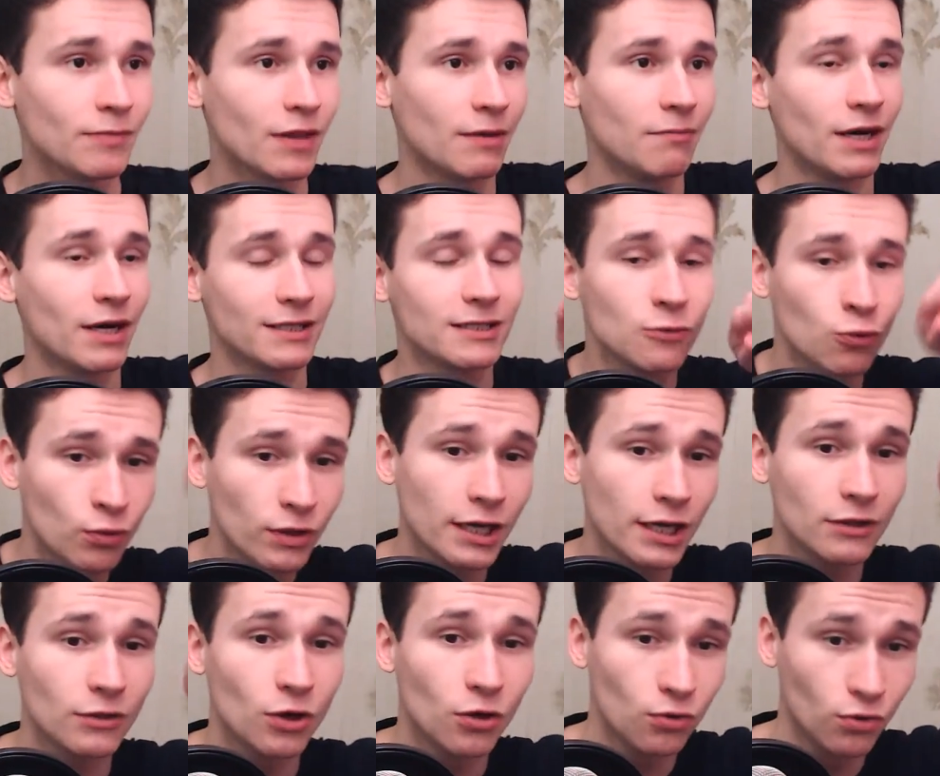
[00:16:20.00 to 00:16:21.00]
but we
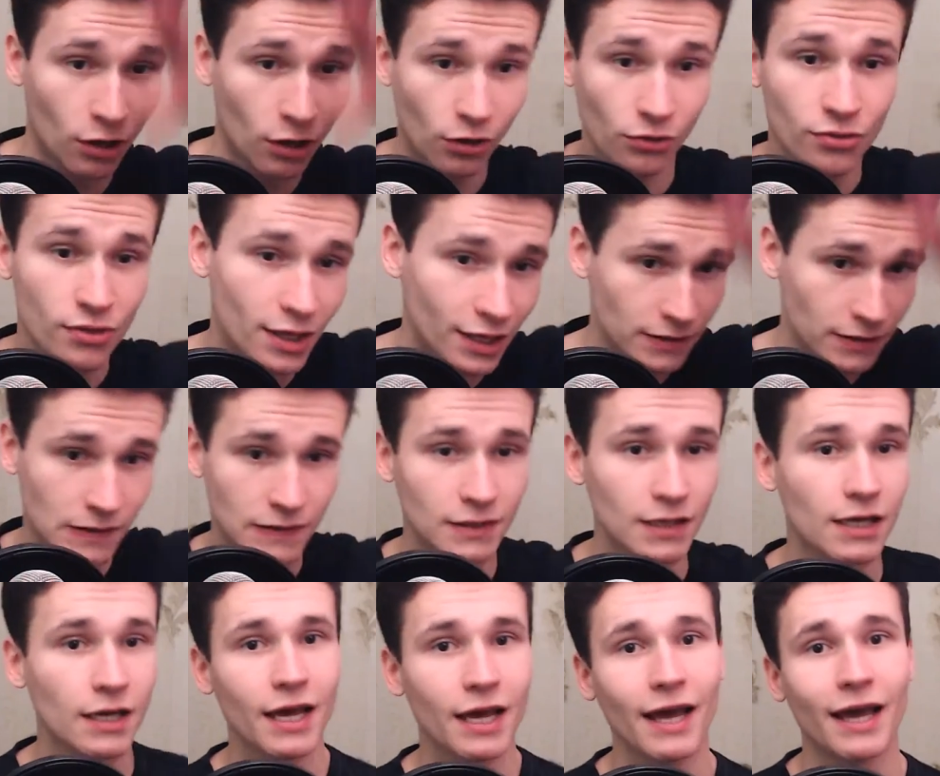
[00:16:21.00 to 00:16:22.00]
can go on this
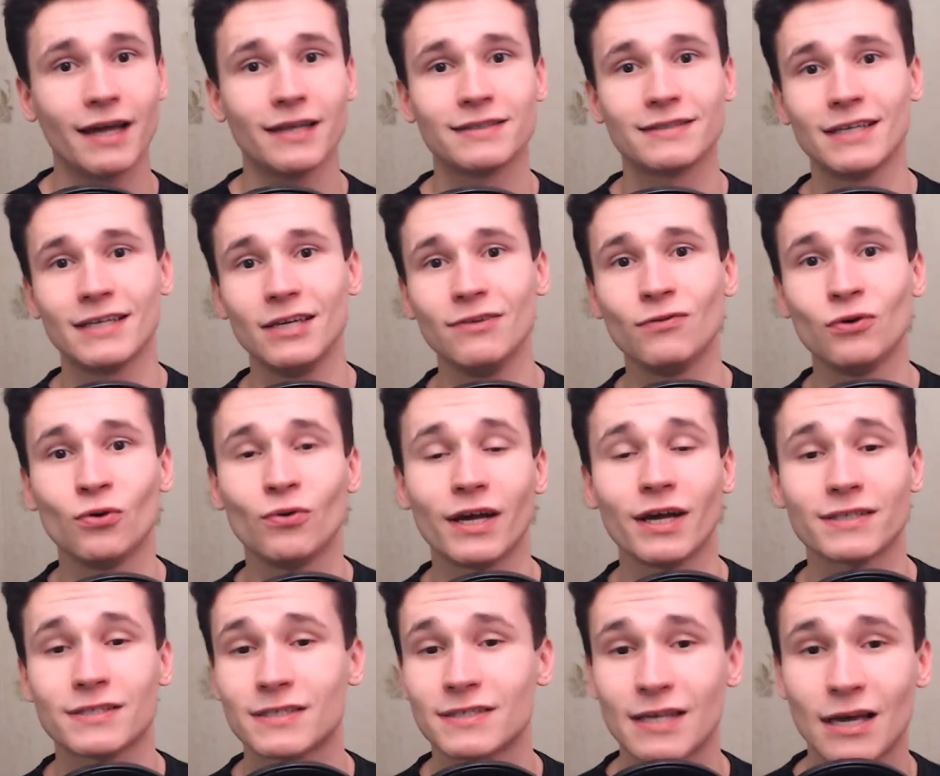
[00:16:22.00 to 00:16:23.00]
and if you
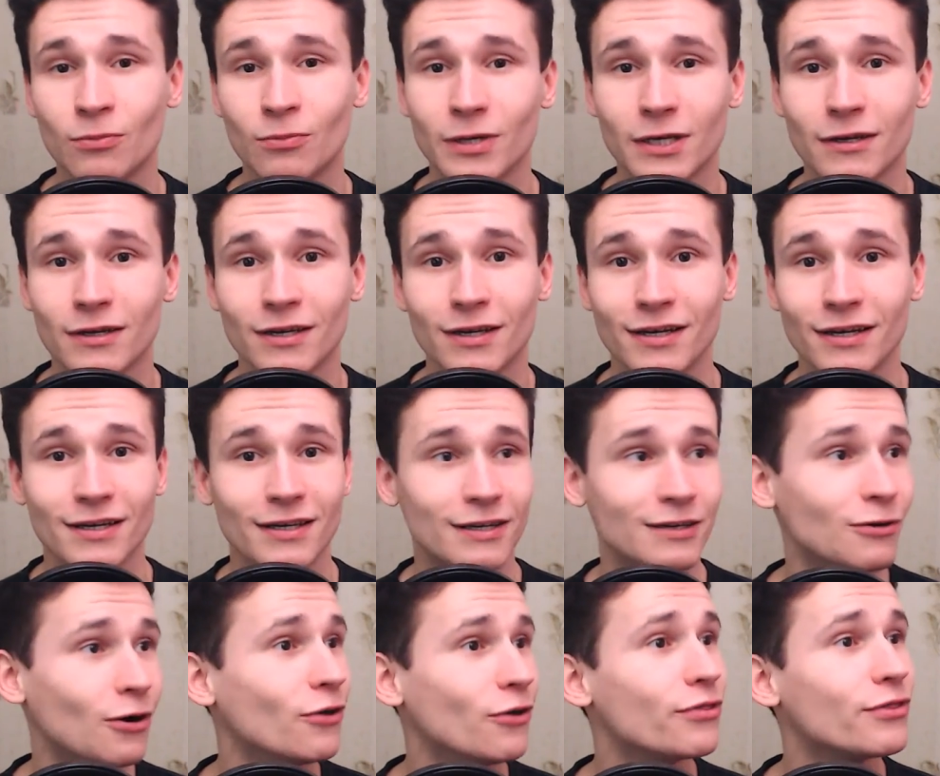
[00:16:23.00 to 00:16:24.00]
ask somebody uh,
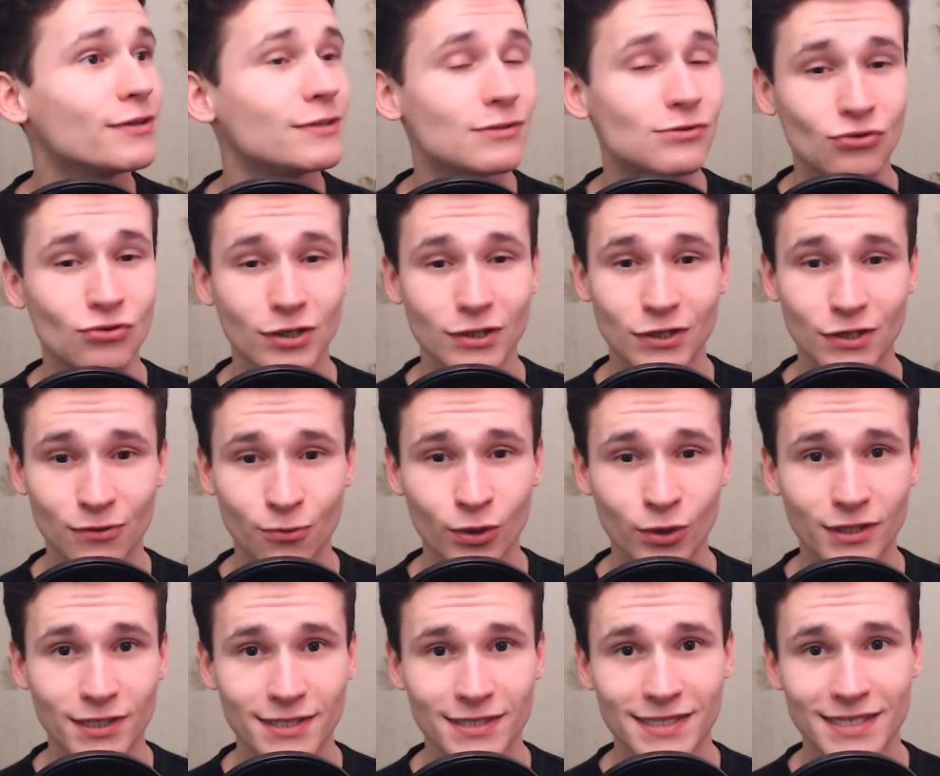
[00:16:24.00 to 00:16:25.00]
on the the street
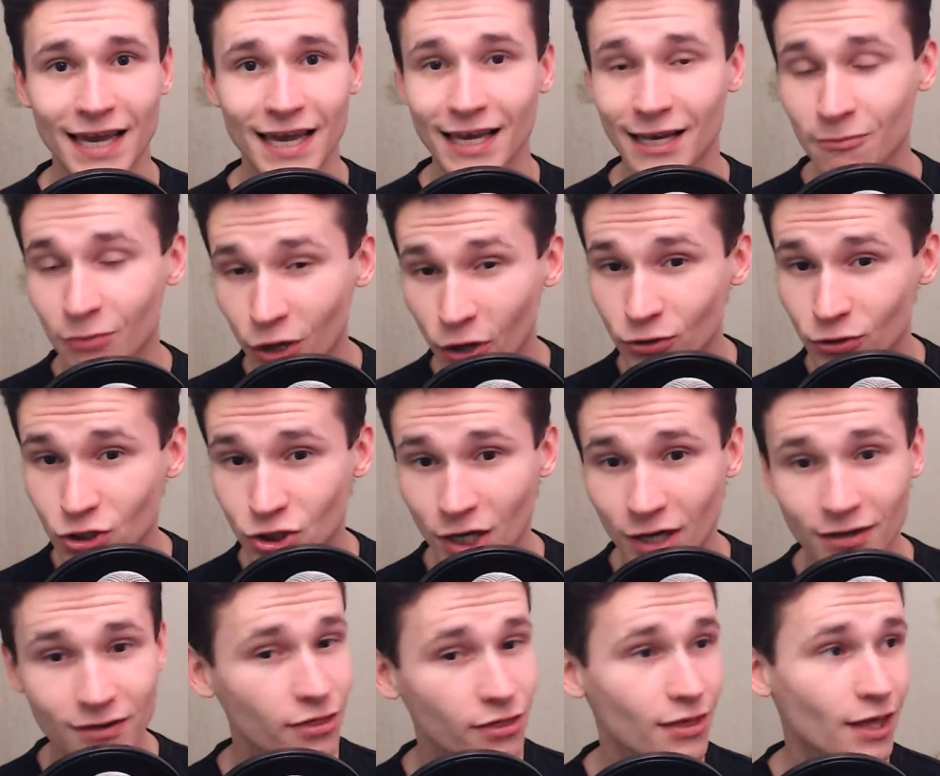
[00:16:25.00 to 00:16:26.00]
what is a
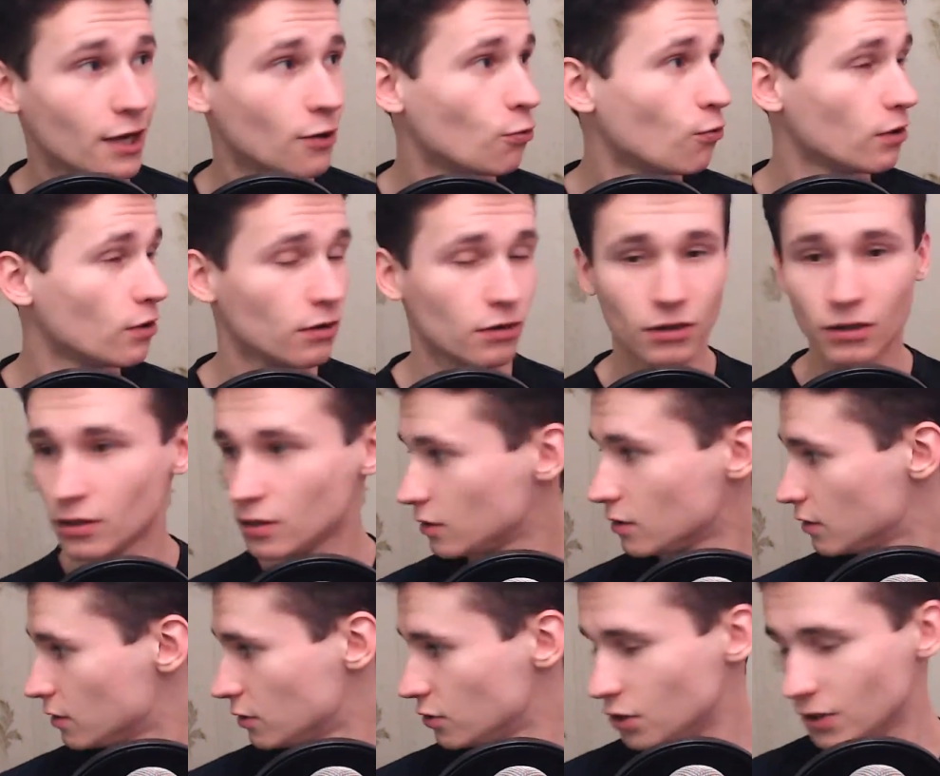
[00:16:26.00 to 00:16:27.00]
blockchain, they will
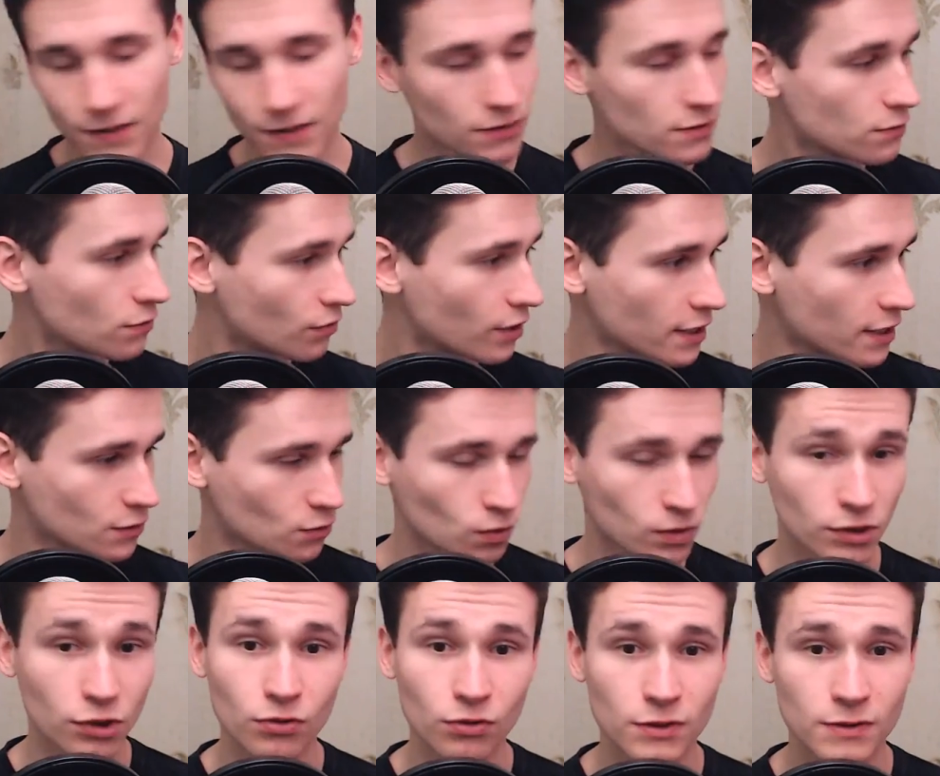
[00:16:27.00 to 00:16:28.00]
Jesus Christ,
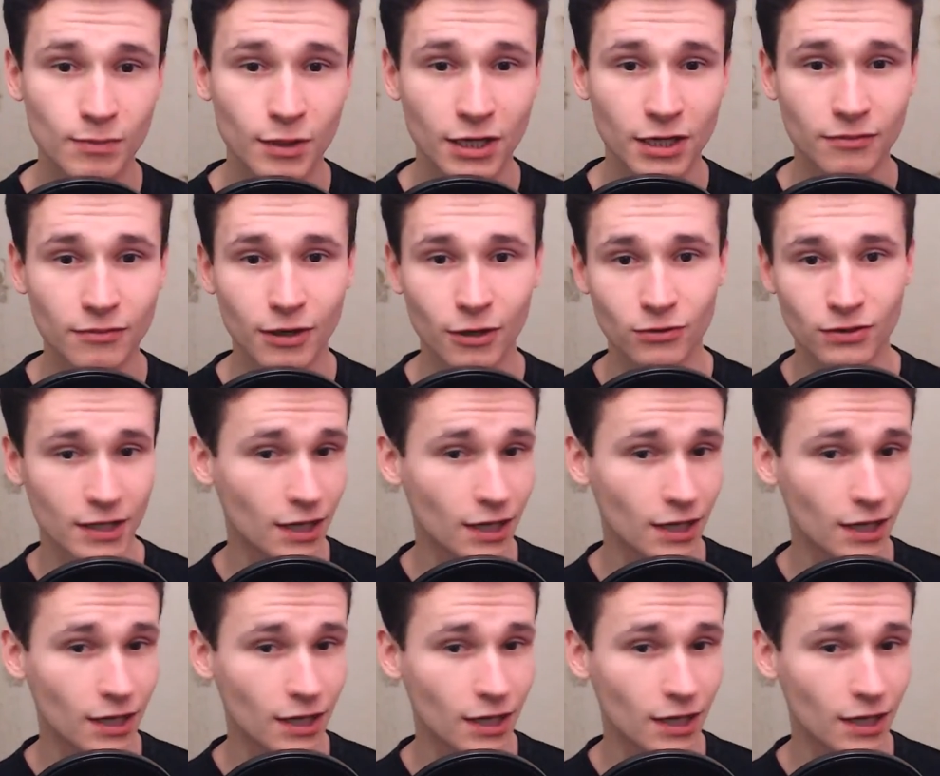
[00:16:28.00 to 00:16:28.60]
what are we speaking about?